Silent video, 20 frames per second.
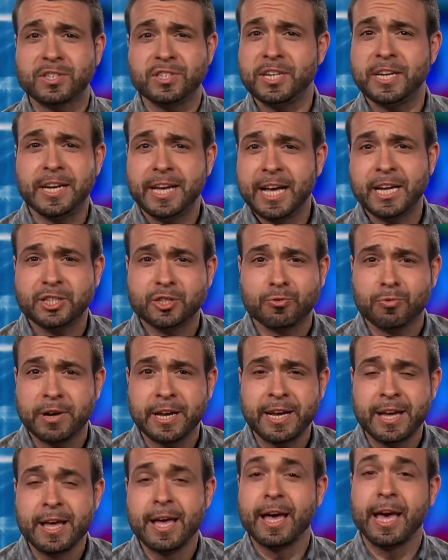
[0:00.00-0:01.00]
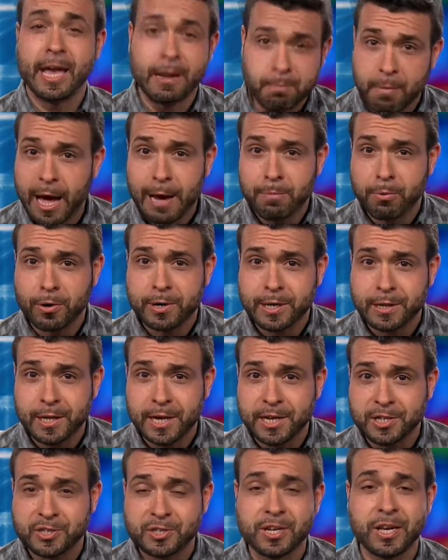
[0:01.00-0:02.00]
City history, in my book at
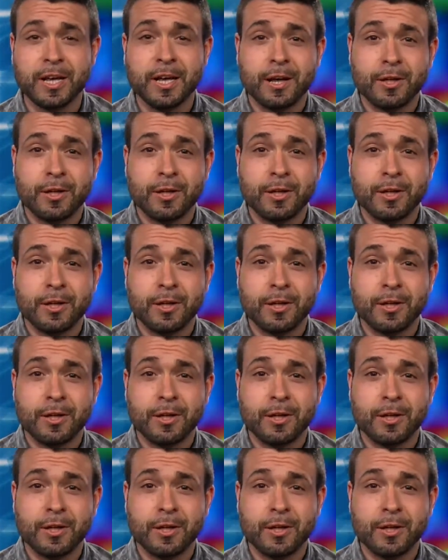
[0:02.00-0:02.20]
least,